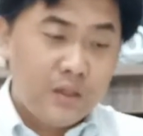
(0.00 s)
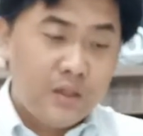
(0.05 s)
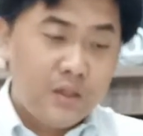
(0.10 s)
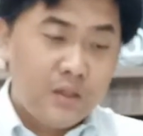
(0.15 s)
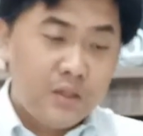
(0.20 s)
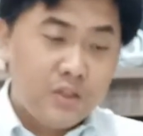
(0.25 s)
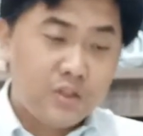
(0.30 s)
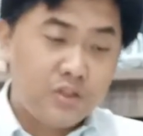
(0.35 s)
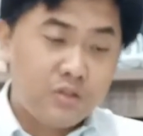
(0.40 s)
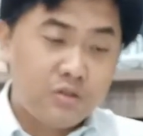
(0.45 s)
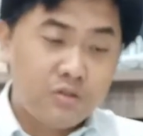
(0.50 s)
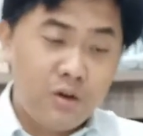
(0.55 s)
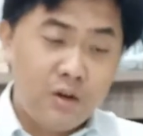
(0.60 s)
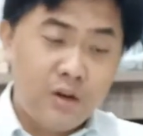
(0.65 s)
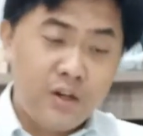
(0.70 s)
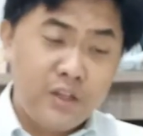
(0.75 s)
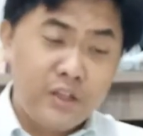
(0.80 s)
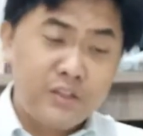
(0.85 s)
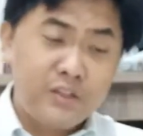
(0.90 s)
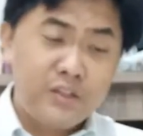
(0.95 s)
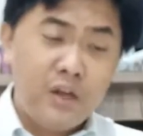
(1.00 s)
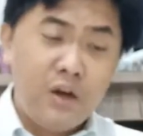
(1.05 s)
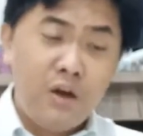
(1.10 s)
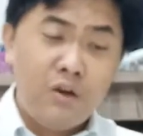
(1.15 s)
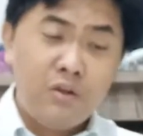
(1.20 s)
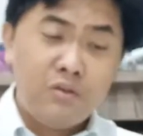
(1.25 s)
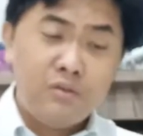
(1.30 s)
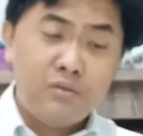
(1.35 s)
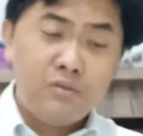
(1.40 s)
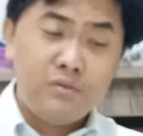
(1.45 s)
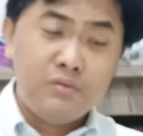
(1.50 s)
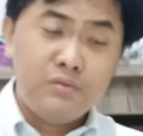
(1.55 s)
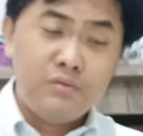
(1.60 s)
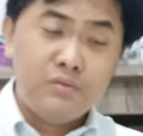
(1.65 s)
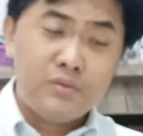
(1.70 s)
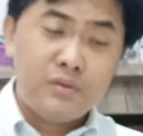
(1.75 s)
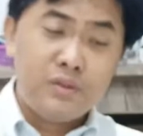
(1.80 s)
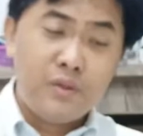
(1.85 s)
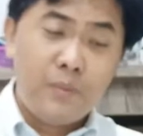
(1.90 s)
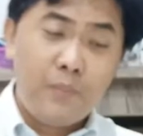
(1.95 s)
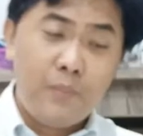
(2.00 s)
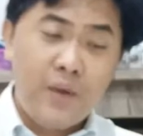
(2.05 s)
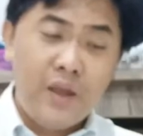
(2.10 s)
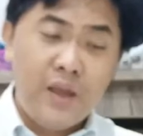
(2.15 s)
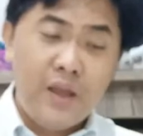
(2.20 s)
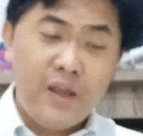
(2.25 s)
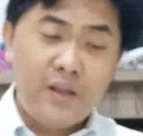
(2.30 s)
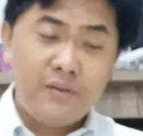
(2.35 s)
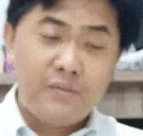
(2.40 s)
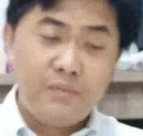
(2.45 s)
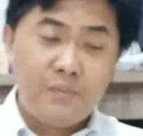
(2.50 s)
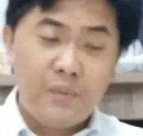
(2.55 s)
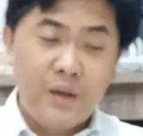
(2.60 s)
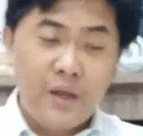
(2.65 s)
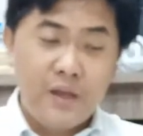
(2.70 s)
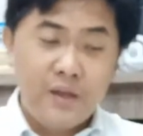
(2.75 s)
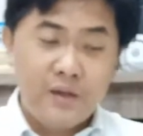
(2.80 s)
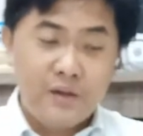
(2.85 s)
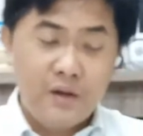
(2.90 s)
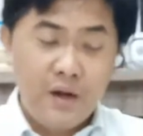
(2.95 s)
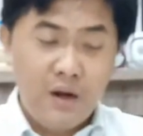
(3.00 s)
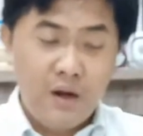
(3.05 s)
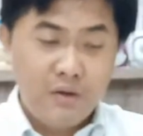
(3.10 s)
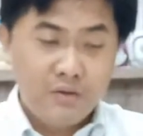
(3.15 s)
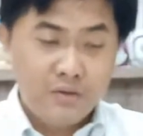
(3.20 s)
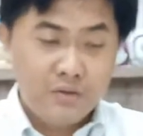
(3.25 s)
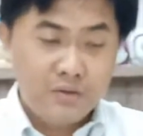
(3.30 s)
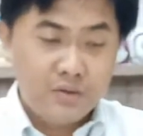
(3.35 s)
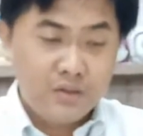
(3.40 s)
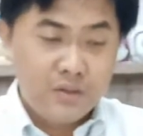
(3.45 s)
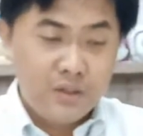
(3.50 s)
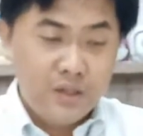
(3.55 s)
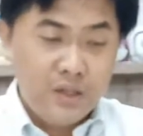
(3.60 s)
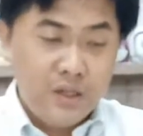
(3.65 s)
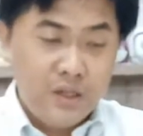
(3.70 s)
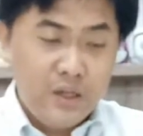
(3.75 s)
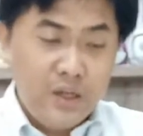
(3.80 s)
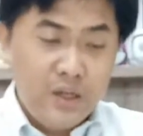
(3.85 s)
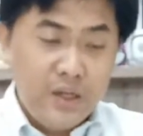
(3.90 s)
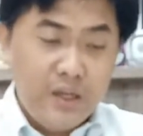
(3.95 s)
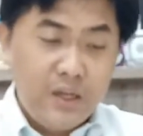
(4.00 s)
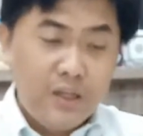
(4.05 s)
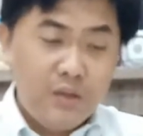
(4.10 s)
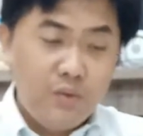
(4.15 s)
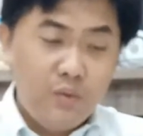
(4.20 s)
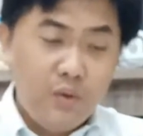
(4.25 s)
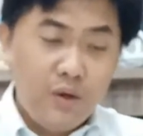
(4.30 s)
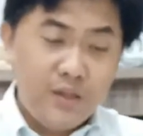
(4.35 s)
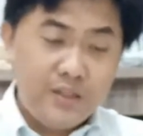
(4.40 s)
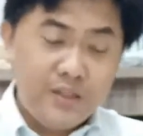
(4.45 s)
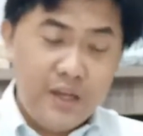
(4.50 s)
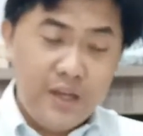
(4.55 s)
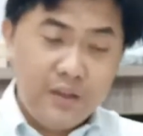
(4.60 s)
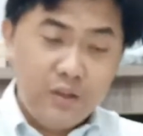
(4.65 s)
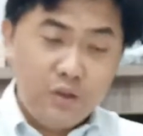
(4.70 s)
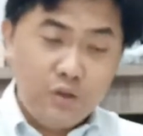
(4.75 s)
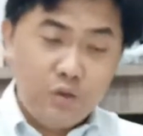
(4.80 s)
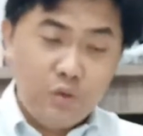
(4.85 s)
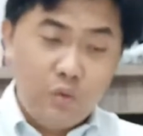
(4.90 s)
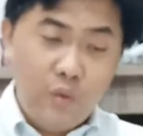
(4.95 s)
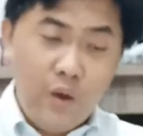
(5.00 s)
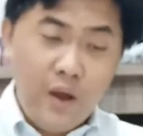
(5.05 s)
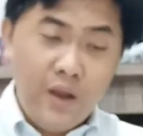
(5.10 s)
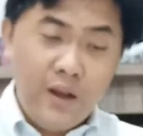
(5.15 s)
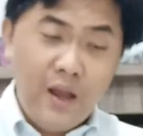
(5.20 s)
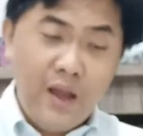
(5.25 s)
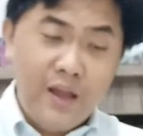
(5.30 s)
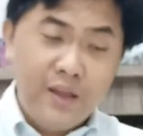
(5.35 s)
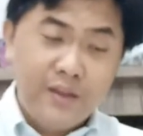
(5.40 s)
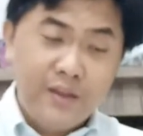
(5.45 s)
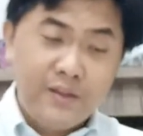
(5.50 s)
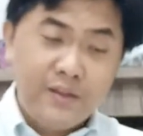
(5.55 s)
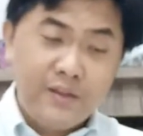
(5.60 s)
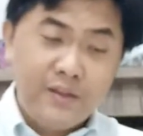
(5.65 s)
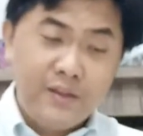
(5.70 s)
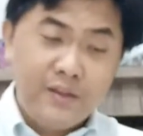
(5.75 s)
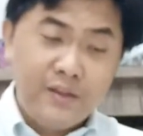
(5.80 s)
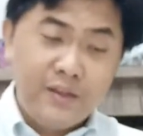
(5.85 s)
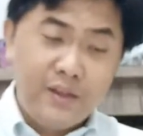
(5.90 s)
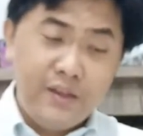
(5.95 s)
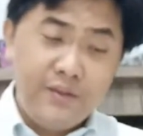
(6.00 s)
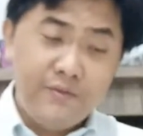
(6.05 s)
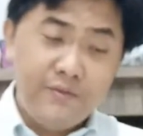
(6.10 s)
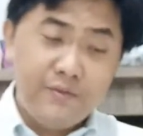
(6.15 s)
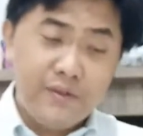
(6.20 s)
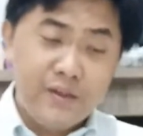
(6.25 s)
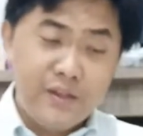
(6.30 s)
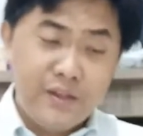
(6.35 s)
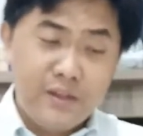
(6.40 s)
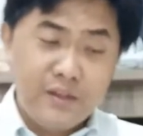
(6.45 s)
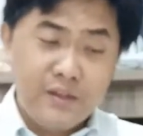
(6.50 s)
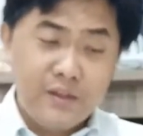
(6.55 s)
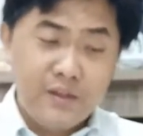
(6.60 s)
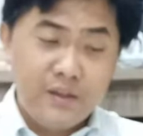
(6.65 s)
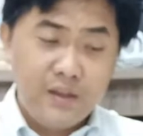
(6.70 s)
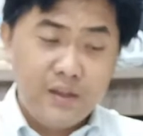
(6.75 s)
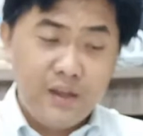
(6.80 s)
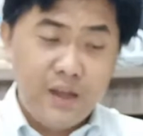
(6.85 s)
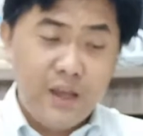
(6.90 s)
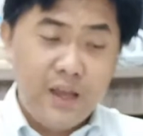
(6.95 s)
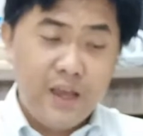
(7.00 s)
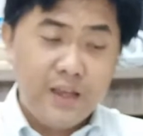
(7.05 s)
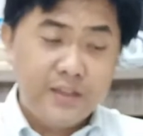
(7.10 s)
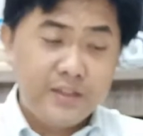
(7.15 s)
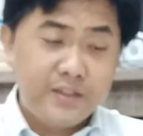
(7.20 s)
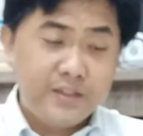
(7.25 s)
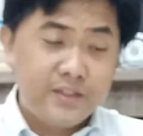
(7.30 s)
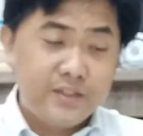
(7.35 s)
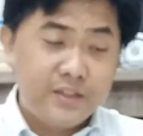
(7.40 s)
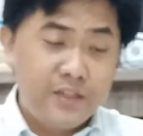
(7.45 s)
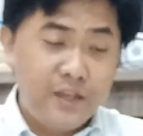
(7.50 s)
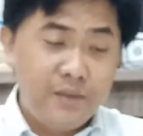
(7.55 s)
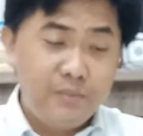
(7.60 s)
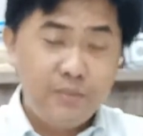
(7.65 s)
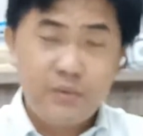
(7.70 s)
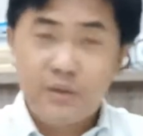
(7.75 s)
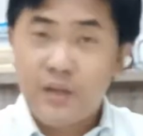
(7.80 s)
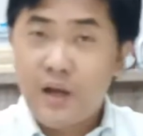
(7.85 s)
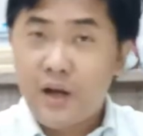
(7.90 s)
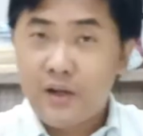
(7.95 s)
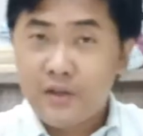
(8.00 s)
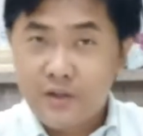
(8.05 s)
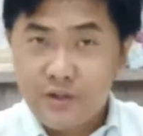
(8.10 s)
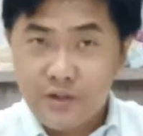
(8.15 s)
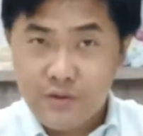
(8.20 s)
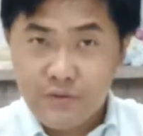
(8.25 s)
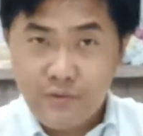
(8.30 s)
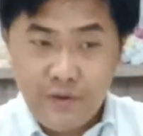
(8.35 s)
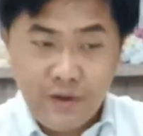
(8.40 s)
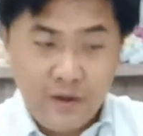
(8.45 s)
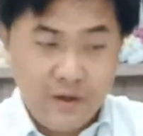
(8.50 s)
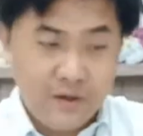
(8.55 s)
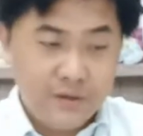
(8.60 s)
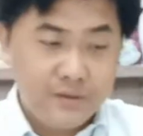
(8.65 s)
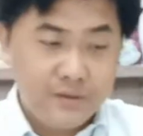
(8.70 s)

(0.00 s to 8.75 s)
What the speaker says: strolling down the path by her house. It was at twilight in the evening, as deep darkness fell.